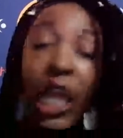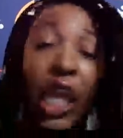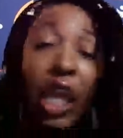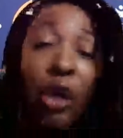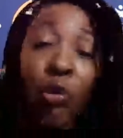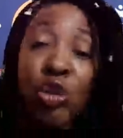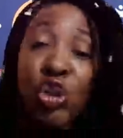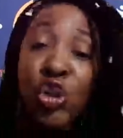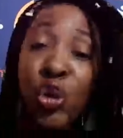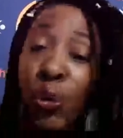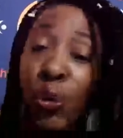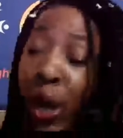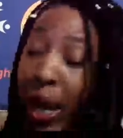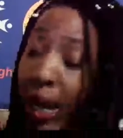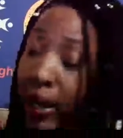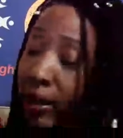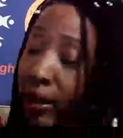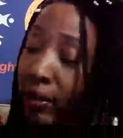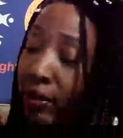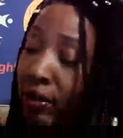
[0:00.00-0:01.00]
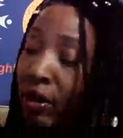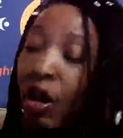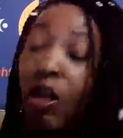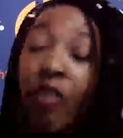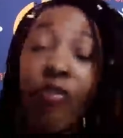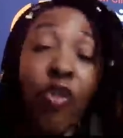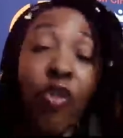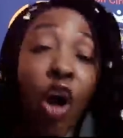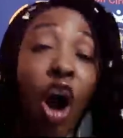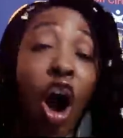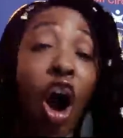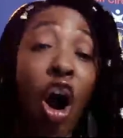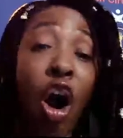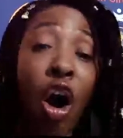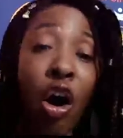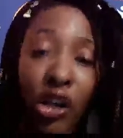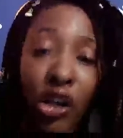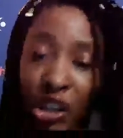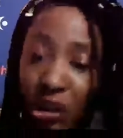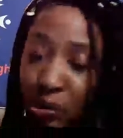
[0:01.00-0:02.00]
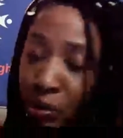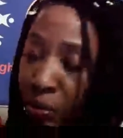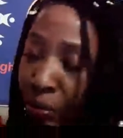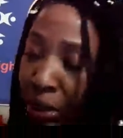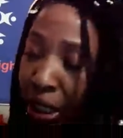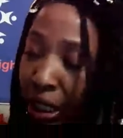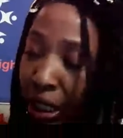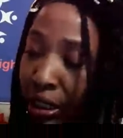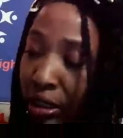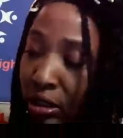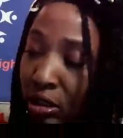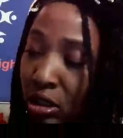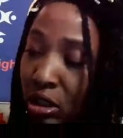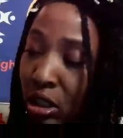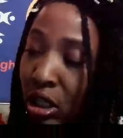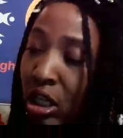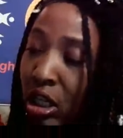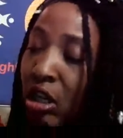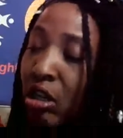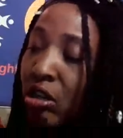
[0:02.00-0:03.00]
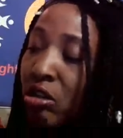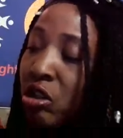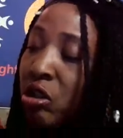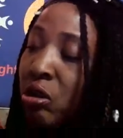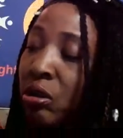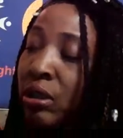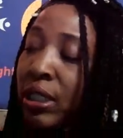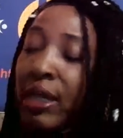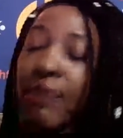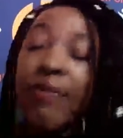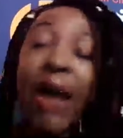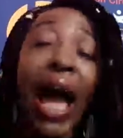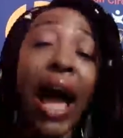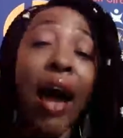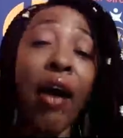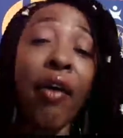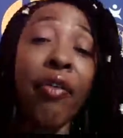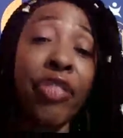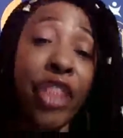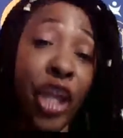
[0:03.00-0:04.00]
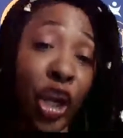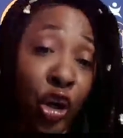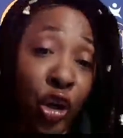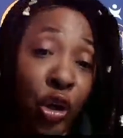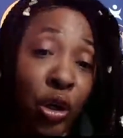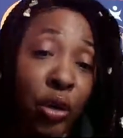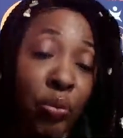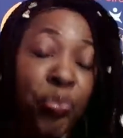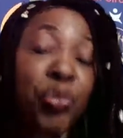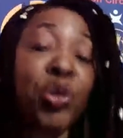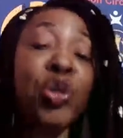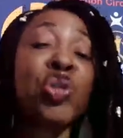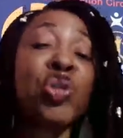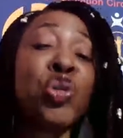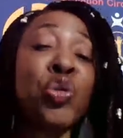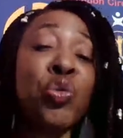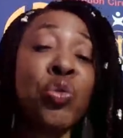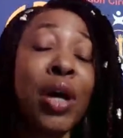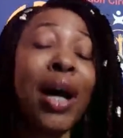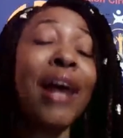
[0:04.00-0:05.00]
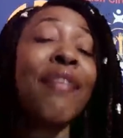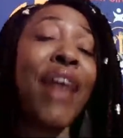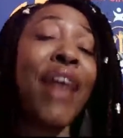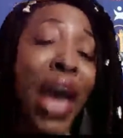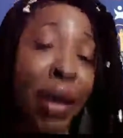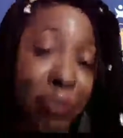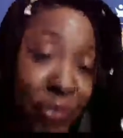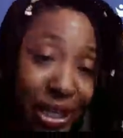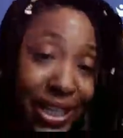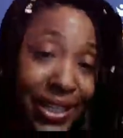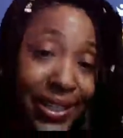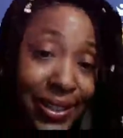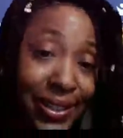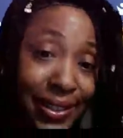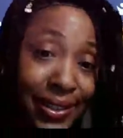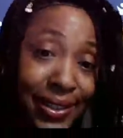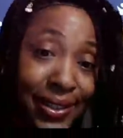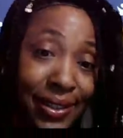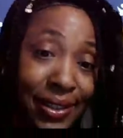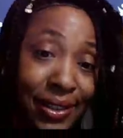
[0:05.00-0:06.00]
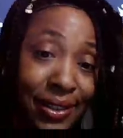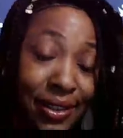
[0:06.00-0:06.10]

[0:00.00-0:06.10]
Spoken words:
It was created for all human beings to live out their pursuit of happiness.